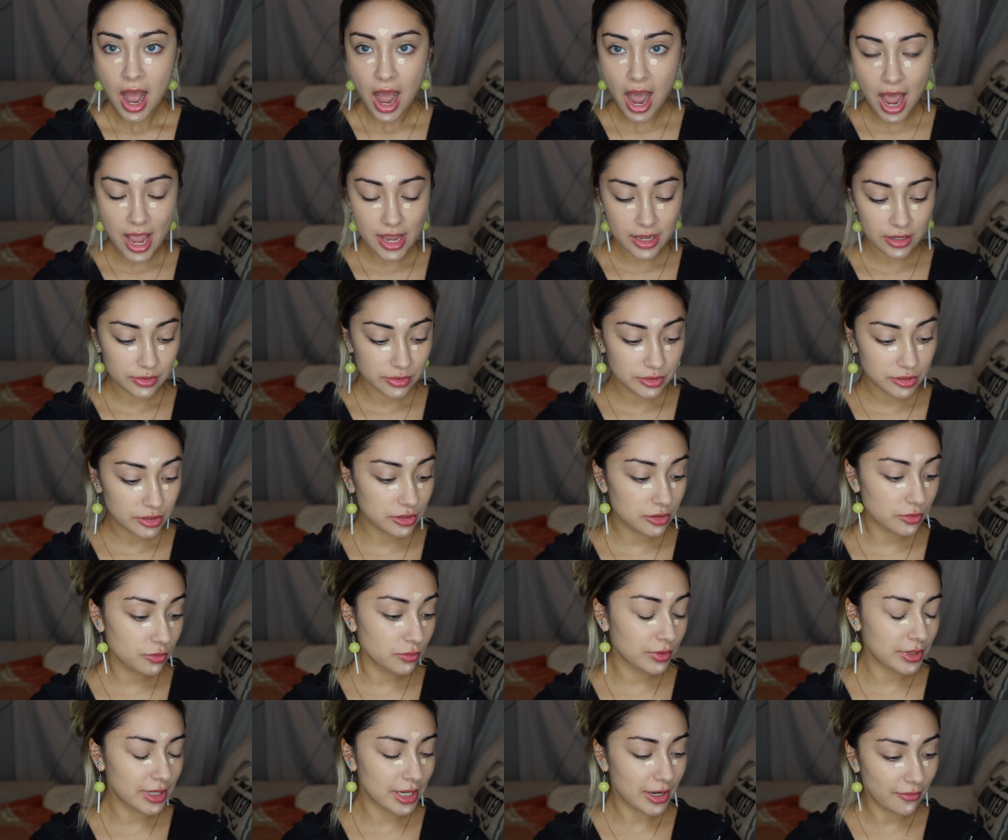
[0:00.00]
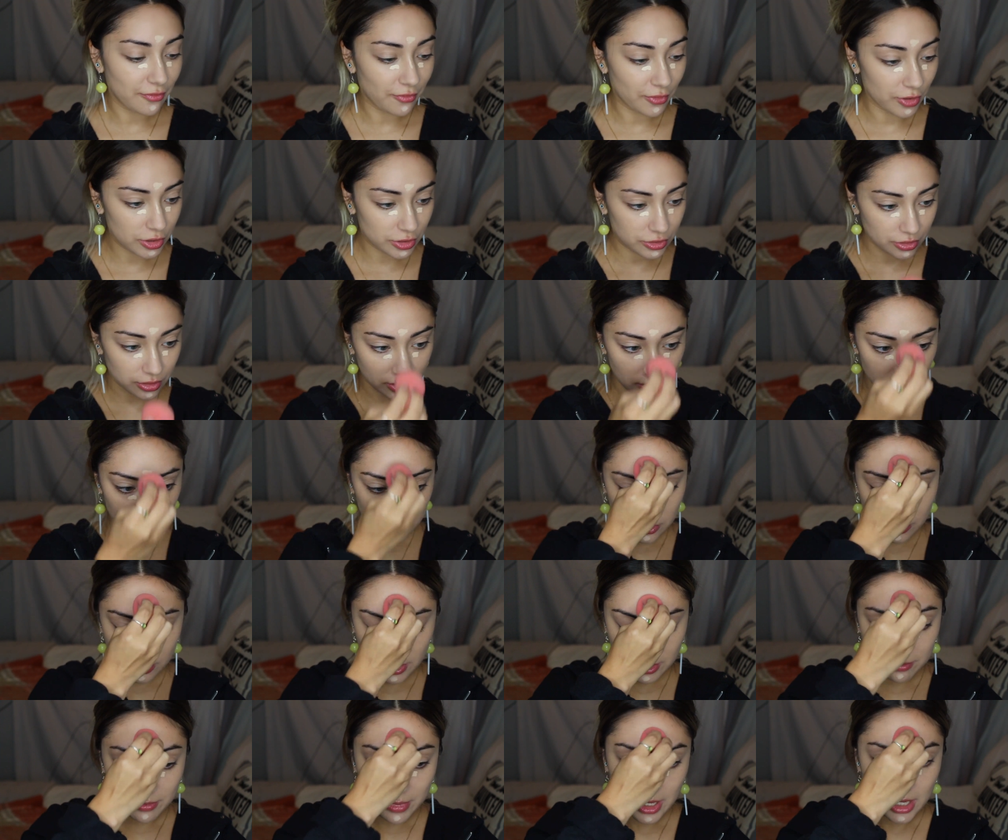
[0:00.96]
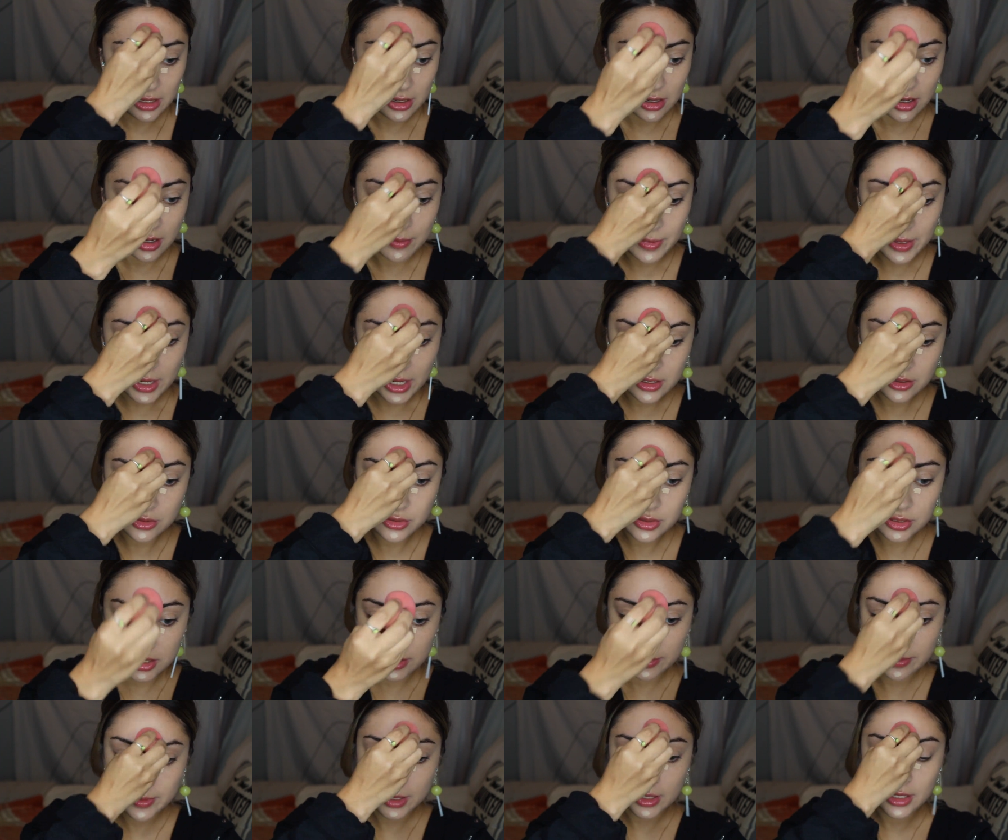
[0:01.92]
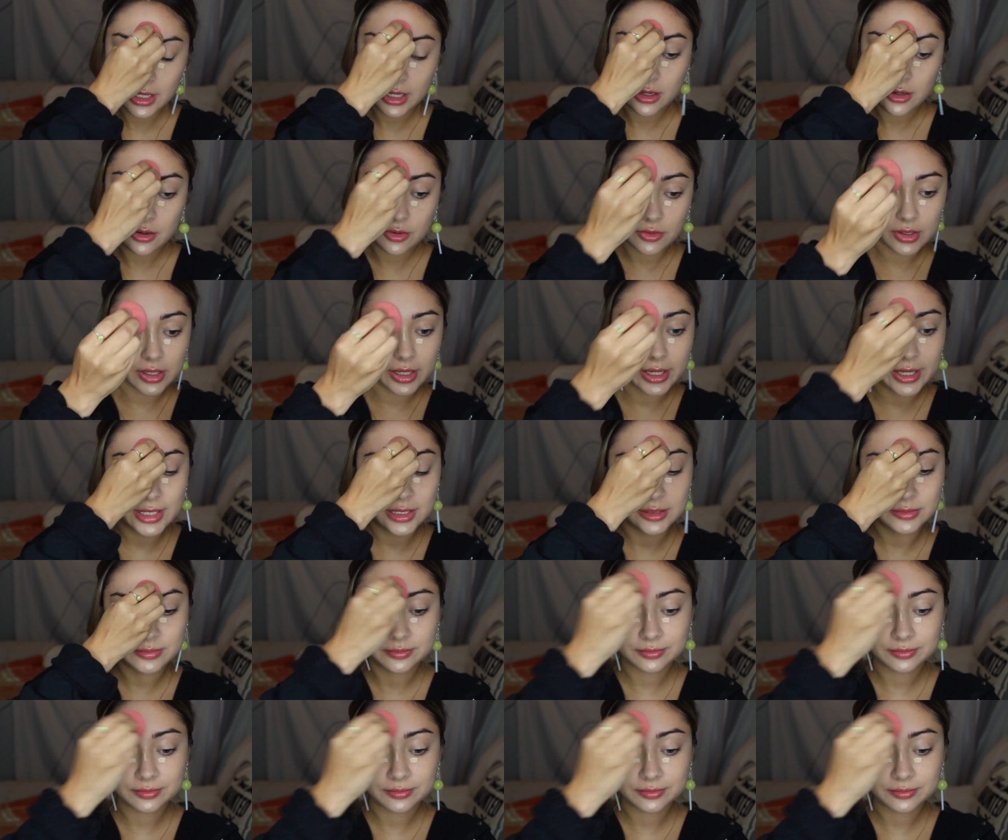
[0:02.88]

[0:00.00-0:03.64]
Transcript: I used to, when I first started doing makeup, I used to be like, okay,